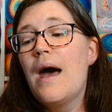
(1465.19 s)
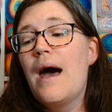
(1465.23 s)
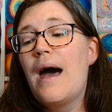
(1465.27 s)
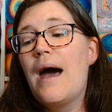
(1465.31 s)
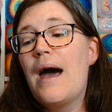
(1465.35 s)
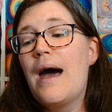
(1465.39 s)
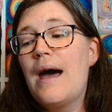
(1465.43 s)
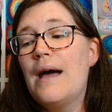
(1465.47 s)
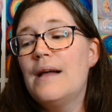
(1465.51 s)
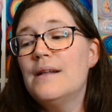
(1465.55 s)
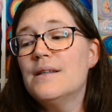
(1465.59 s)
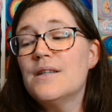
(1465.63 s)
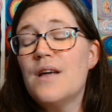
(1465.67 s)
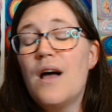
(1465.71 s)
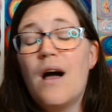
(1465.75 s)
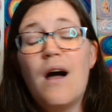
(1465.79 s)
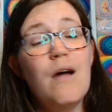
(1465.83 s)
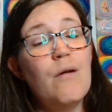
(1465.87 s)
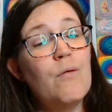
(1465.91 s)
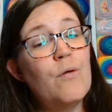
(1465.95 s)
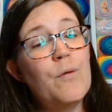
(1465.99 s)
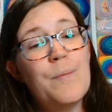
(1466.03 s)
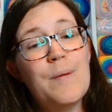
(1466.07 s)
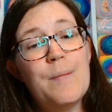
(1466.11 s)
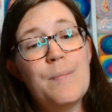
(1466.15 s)
And I
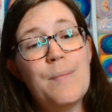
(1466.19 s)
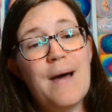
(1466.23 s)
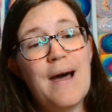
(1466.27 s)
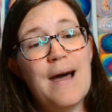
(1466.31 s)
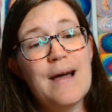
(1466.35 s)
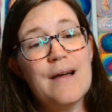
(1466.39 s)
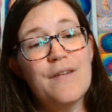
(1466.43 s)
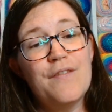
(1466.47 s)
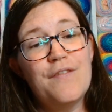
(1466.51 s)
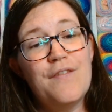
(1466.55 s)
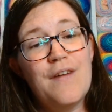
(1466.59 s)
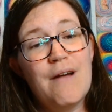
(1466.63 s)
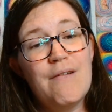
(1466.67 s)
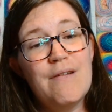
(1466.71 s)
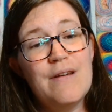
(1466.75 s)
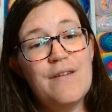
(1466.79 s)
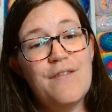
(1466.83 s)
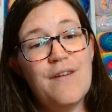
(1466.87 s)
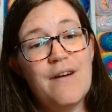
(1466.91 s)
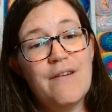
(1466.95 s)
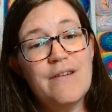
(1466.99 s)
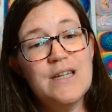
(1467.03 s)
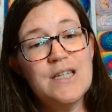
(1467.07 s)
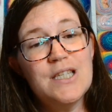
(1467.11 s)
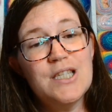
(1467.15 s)
will be back very,
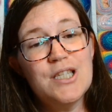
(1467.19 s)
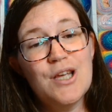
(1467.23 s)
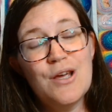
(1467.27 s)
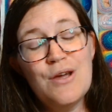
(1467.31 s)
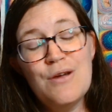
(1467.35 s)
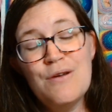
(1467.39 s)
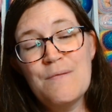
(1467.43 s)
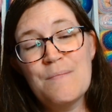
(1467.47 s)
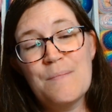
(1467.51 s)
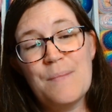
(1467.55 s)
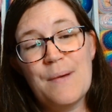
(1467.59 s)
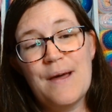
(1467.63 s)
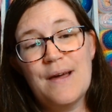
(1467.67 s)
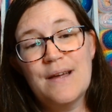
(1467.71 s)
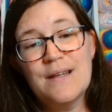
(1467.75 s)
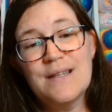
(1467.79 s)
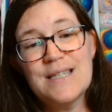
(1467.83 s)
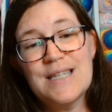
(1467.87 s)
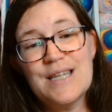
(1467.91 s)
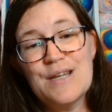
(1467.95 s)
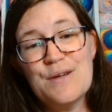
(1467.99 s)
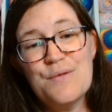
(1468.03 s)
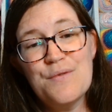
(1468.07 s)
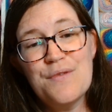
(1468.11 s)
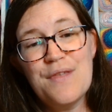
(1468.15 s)
very soon. But
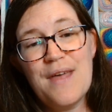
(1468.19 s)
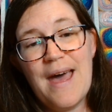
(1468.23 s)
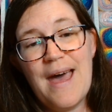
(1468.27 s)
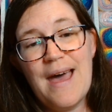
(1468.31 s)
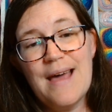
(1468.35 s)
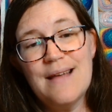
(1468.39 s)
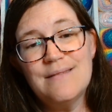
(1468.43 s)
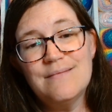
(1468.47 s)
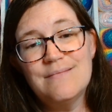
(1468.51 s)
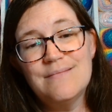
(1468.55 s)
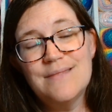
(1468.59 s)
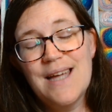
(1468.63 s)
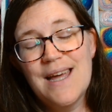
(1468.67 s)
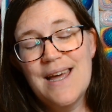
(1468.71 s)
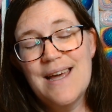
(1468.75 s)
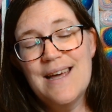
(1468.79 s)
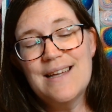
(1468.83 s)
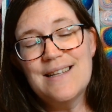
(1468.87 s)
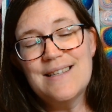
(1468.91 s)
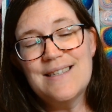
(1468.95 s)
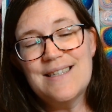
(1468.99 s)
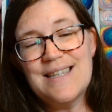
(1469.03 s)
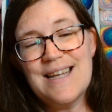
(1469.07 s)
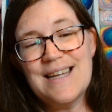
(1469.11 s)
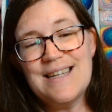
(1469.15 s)
until then,
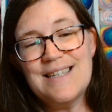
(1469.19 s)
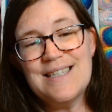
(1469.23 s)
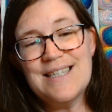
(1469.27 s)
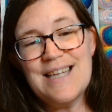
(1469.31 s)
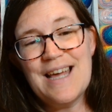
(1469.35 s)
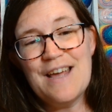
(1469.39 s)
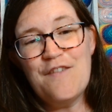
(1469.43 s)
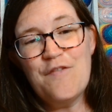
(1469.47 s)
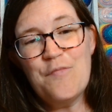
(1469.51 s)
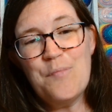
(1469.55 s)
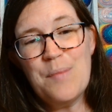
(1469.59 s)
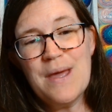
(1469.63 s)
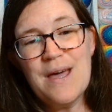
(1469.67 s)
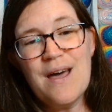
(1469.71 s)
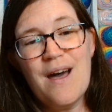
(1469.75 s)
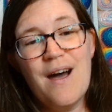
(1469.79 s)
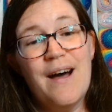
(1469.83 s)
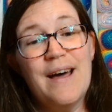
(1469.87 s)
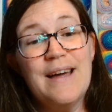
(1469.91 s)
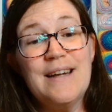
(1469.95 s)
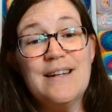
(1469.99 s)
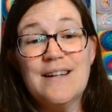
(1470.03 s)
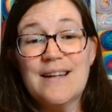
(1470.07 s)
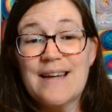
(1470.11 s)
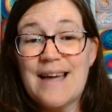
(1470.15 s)
stay safe, be
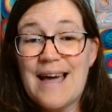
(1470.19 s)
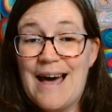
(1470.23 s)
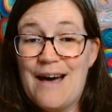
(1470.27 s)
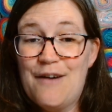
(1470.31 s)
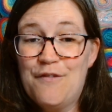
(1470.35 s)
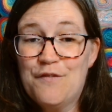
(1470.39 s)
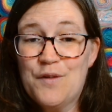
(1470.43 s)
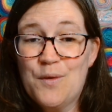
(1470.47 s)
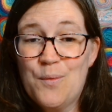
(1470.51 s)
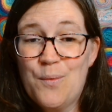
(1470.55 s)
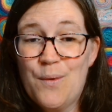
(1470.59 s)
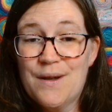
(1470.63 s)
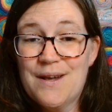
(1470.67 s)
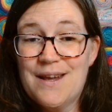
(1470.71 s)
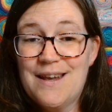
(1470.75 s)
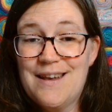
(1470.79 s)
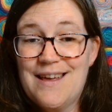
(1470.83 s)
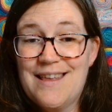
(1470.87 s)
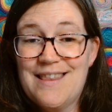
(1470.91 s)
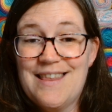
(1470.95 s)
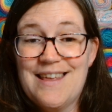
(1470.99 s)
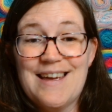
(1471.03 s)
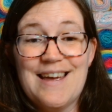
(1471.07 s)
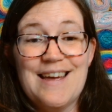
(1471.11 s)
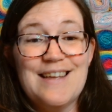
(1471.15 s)
kind, look after one
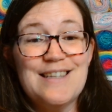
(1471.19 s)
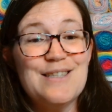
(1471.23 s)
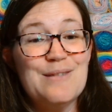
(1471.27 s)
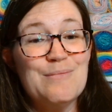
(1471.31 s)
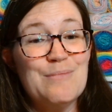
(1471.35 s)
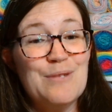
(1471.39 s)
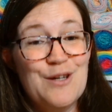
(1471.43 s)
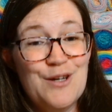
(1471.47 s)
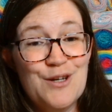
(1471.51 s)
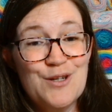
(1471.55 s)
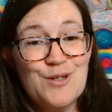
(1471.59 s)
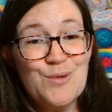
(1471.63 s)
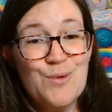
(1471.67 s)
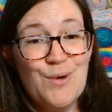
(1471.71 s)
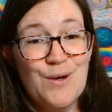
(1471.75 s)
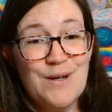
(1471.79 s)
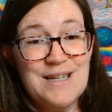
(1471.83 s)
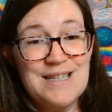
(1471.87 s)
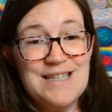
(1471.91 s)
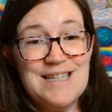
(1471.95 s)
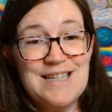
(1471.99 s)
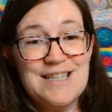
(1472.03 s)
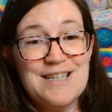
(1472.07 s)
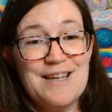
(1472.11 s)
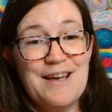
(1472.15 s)
another, get some good
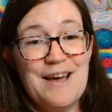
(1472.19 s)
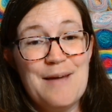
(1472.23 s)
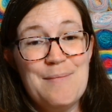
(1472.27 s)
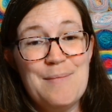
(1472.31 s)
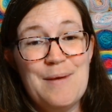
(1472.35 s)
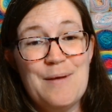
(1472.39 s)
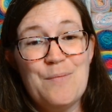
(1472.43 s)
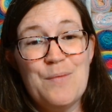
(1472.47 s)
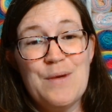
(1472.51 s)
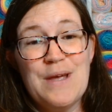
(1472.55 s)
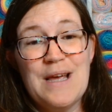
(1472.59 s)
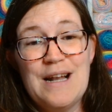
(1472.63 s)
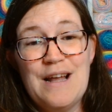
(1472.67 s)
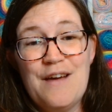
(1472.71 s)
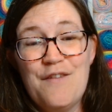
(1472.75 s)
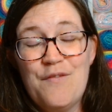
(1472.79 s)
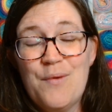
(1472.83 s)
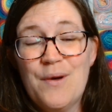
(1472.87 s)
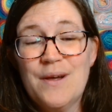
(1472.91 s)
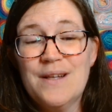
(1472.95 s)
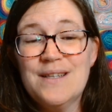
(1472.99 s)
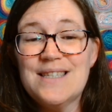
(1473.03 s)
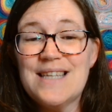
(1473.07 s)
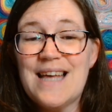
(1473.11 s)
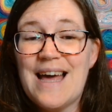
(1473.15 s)
quality time in with your loved
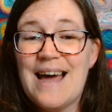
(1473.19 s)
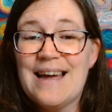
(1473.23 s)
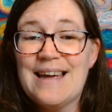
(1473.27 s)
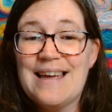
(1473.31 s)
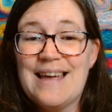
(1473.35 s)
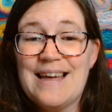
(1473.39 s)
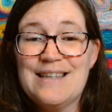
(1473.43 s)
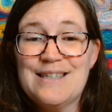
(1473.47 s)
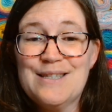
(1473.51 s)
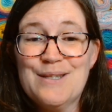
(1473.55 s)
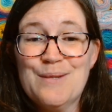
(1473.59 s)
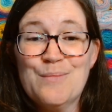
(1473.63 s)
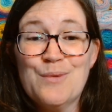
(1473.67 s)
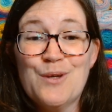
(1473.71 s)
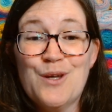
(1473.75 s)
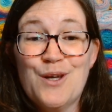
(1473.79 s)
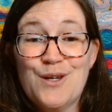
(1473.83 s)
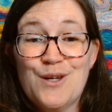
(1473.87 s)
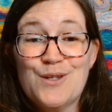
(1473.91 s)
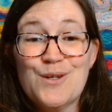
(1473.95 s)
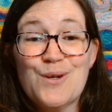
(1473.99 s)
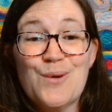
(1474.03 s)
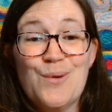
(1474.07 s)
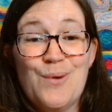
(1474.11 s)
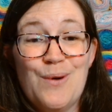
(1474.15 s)
ones and get some
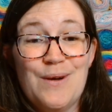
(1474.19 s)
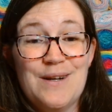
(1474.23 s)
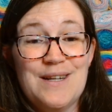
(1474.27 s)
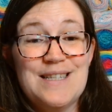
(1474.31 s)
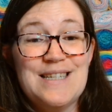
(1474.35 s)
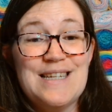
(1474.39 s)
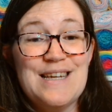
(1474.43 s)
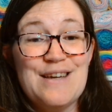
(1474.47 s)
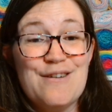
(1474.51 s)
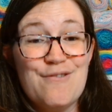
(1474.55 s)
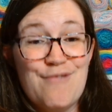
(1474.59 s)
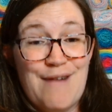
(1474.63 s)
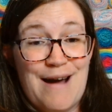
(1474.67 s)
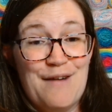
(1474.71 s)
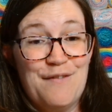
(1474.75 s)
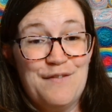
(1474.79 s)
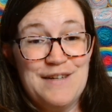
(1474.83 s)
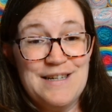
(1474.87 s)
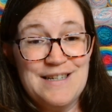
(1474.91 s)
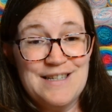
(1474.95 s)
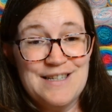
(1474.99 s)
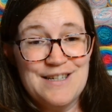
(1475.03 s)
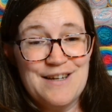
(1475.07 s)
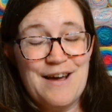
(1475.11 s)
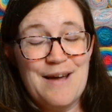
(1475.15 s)
good quality
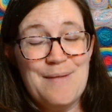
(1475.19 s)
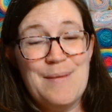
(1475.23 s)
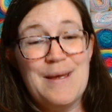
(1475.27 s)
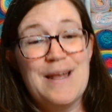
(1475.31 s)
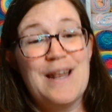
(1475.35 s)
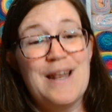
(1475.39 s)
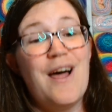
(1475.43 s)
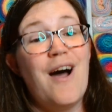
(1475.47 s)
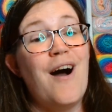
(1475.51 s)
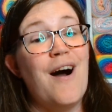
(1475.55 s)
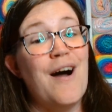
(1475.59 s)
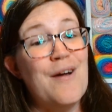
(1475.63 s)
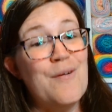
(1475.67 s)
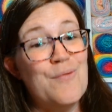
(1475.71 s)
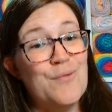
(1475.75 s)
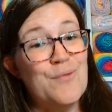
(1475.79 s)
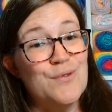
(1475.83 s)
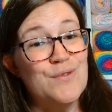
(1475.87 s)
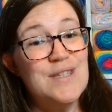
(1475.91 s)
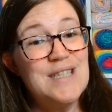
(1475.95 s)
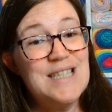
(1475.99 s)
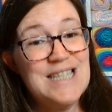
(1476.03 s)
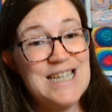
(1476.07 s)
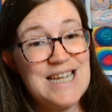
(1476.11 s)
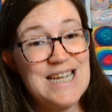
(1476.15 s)
crafting time in. I will
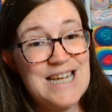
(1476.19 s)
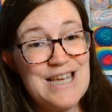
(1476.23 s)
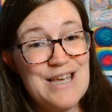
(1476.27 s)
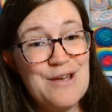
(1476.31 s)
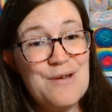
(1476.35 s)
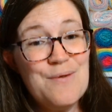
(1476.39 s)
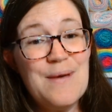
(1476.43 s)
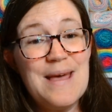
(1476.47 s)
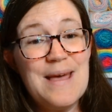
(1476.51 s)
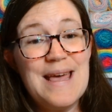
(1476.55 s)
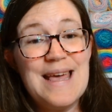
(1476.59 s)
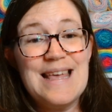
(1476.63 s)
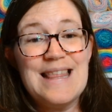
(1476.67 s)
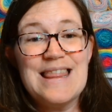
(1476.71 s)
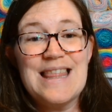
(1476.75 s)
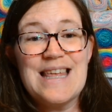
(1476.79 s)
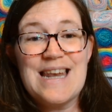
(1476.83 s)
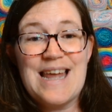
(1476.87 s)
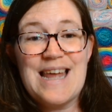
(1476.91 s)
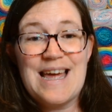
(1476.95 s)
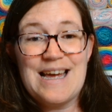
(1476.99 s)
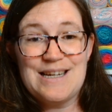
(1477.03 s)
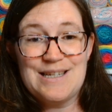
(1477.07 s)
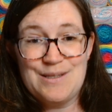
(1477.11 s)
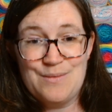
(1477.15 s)
see you in the
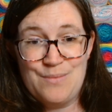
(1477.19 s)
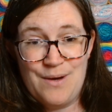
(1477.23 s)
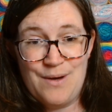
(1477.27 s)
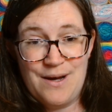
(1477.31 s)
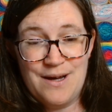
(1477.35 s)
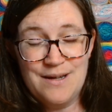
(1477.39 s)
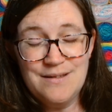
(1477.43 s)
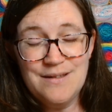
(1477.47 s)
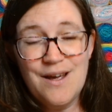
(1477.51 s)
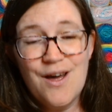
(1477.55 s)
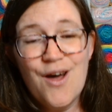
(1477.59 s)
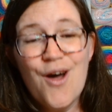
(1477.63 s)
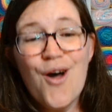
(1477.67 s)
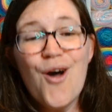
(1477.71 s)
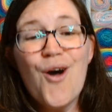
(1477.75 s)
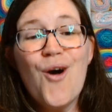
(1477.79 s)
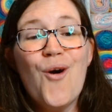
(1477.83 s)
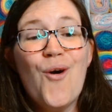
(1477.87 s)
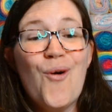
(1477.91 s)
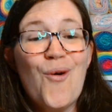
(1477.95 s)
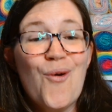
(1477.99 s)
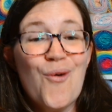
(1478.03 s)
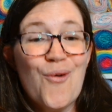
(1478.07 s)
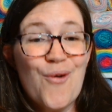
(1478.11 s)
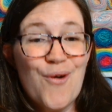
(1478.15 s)
next one
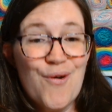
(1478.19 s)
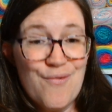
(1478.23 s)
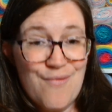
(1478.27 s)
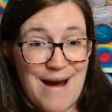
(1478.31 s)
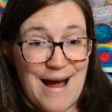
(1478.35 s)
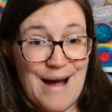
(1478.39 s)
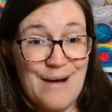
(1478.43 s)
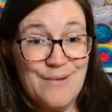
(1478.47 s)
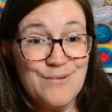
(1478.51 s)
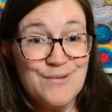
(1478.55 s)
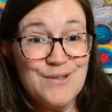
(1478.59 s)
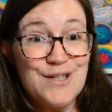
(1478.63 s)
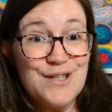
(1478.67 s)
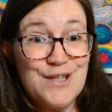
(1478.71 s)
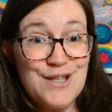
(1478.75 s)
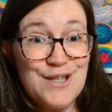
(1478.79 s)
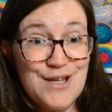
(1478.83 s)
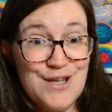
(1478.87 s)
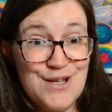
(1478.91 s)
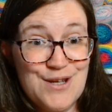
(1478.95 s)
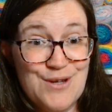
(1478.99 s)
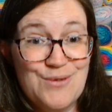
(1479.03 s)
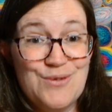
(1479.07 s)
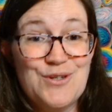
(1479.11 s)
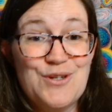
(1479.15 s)
or around the
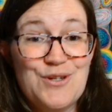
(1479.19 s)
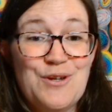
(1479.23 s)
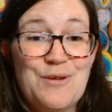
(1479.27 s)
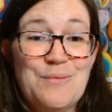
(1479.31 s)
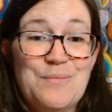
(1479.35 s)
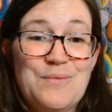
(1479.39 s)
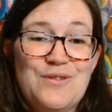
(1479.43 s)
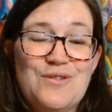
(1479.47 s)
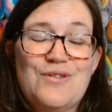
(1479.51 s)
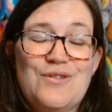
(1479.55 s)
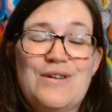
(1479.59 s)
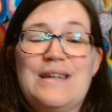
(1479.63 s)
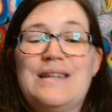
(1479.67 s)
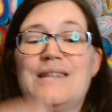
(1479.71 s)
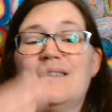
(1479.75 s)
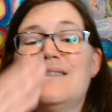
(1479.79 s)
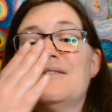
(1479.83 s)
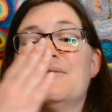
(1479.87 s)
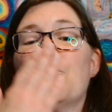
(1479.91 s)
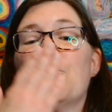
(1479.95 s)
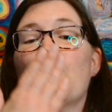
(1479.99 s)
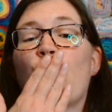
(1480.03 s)
YouTube streets.